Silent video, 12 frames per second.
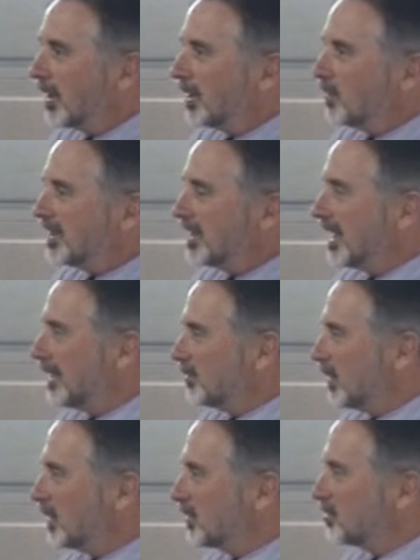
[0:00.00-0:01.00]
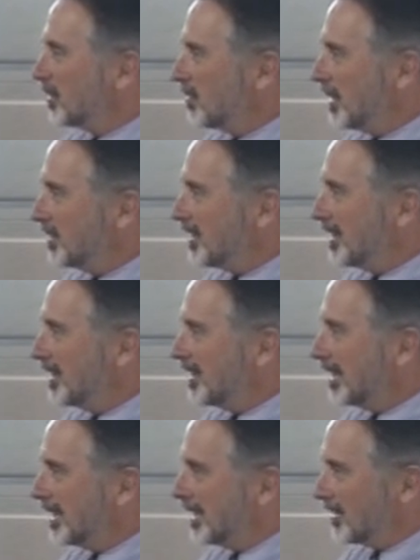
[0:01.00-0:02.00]
We see our role as promoting
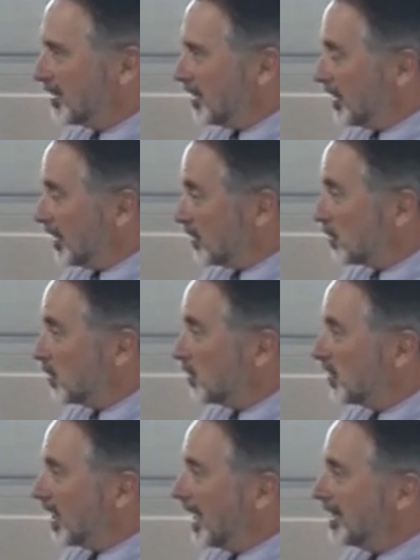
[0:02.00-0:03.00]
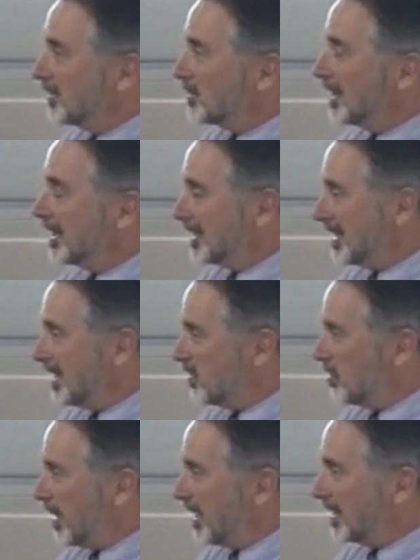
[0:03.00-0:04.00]
that it's good science, that it's
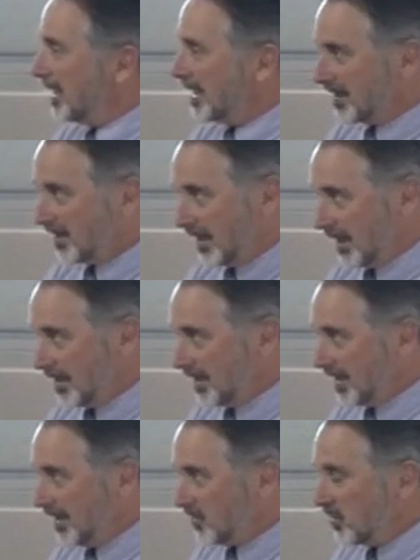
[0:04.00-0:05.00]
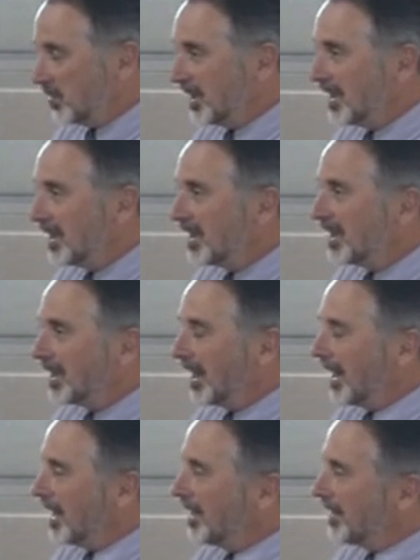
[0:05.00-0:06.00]
independent as science needs to be,
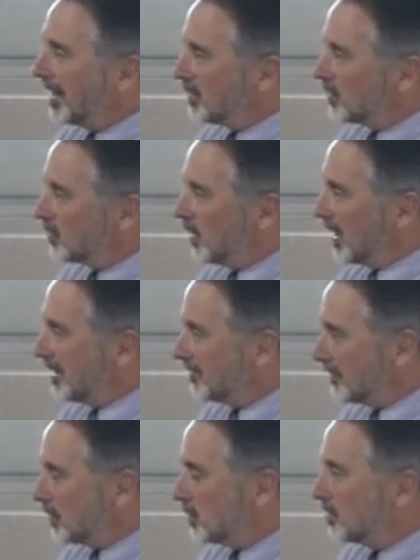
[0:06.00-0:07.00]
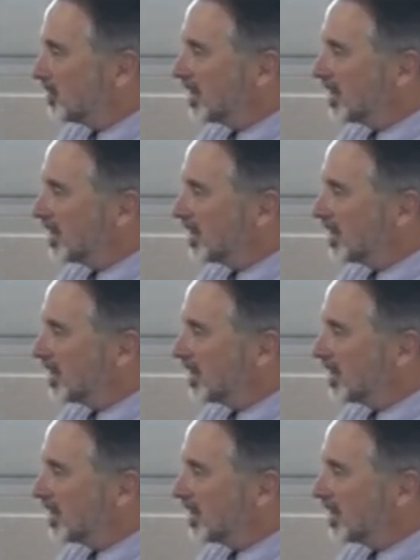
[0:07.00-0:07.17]
and that it's well-informed